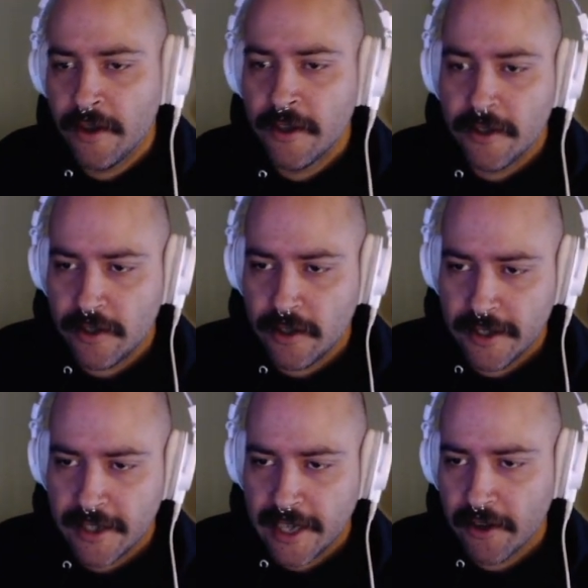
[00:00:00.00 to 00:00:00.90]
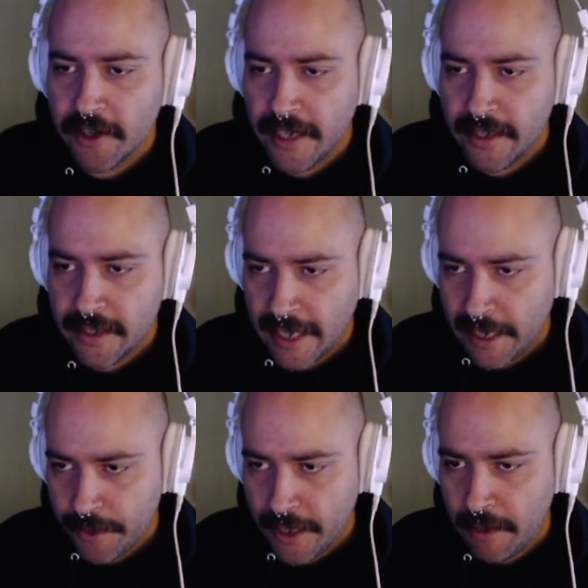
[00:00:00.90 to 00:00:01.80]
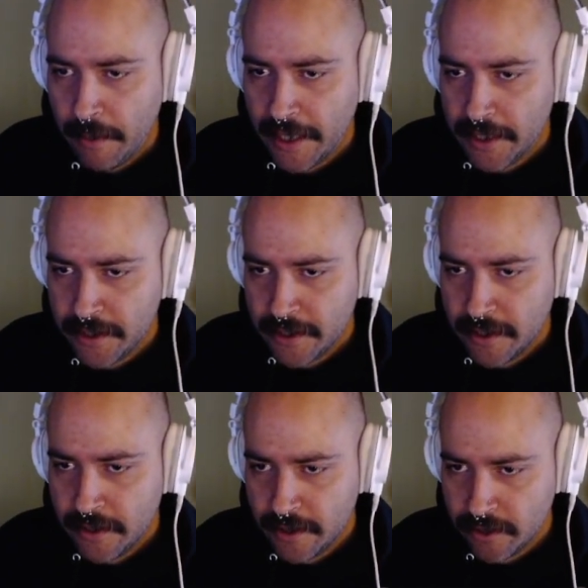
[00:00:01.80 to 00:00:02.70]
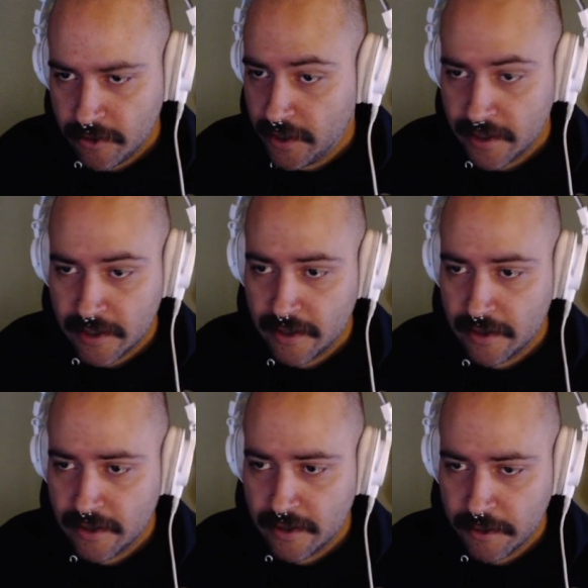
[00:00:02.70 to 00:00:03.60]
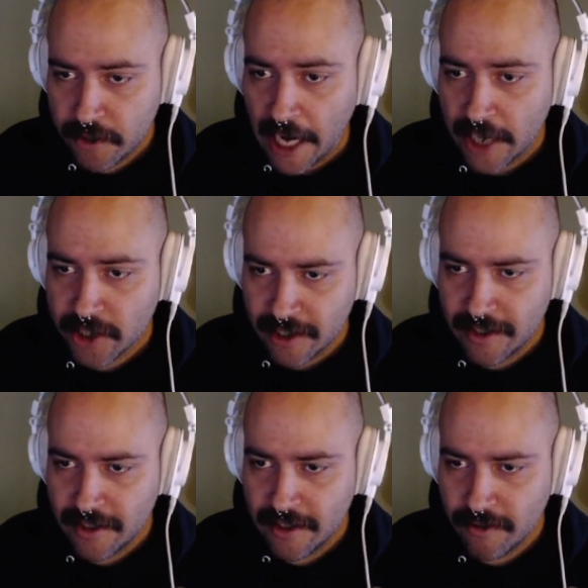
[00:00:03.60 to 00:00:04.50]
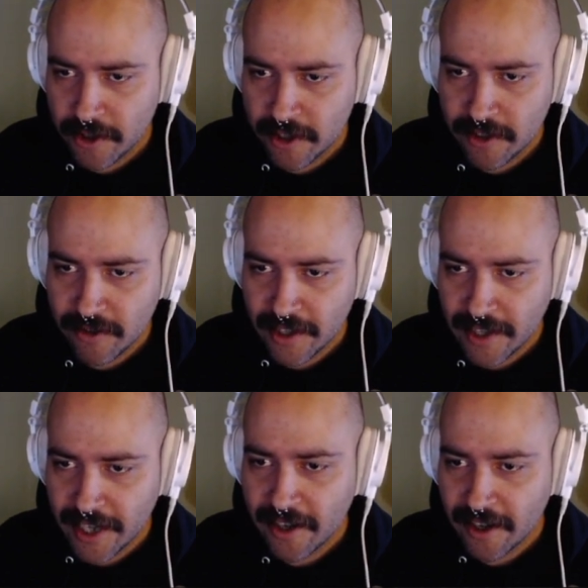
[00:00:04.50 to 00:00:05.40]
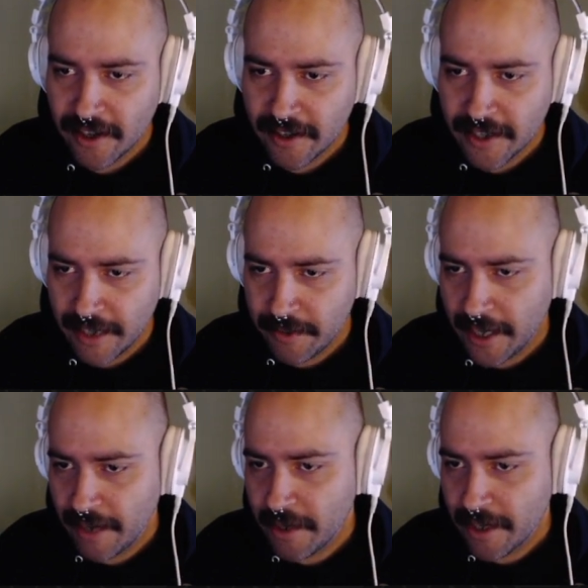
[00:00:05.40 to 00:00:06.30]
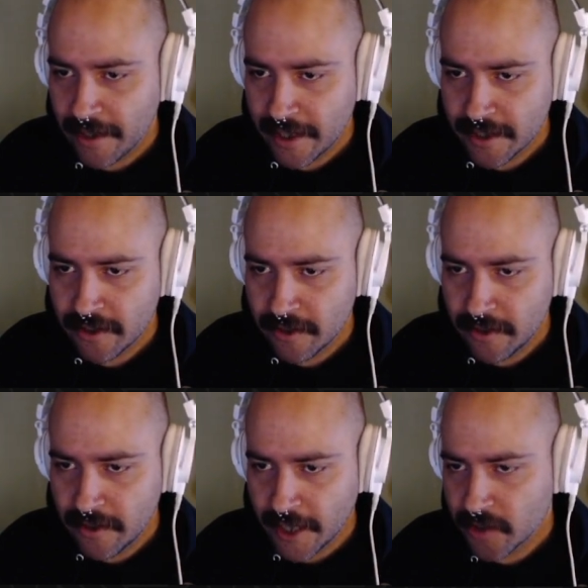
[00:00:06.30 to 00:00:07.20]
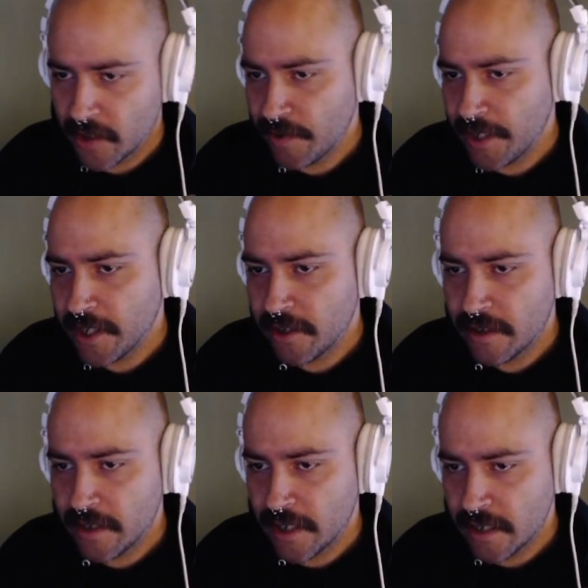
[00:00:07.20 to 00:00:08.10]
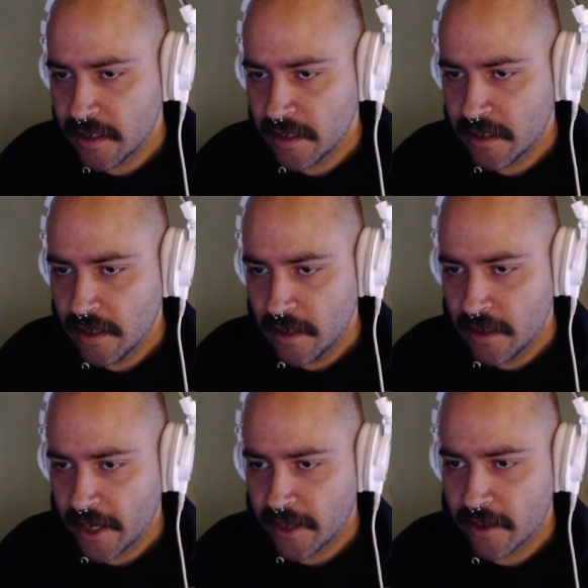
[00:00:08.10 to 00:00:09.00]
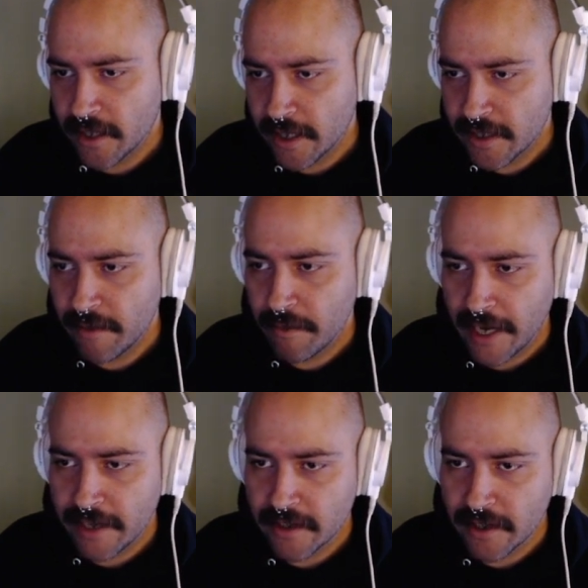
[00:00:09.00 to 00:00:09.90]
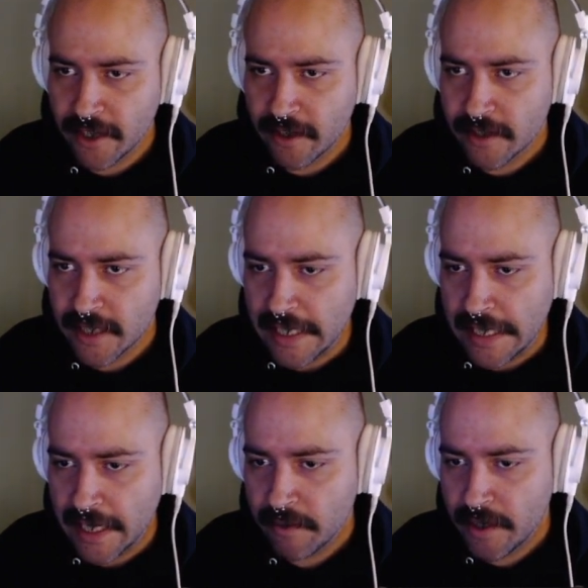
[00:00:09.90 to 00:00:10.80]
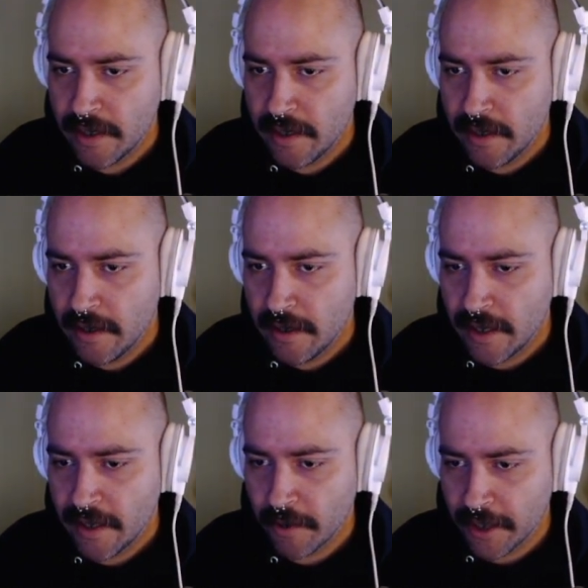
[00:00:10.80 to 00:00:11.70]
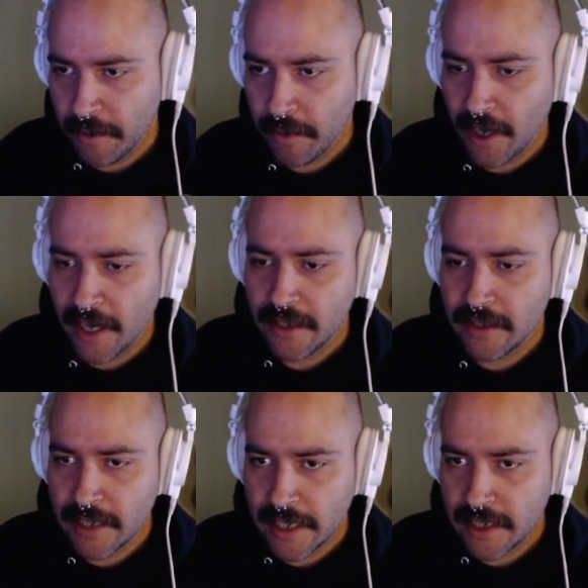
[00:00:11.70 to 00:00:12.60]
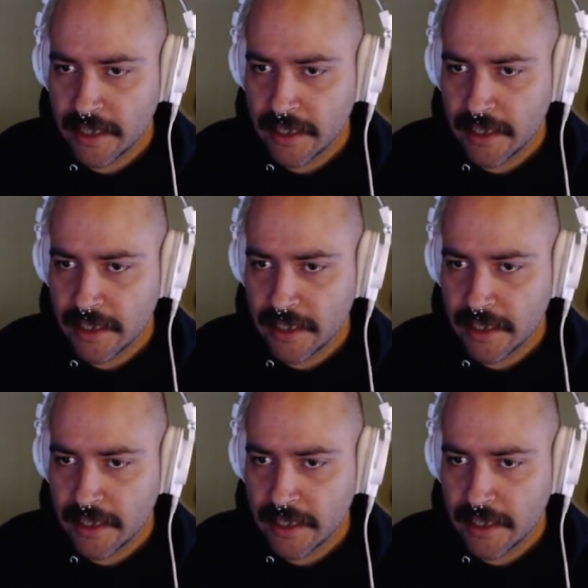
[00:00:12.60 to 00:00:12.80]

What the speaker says: So let's calculate the Canopy height model. It's really just subtraction. We're just doing LiDAR Canopy height model X-ray Rio is LiDAR DSM minus LiDAR DEM, and then we're going to plot the data.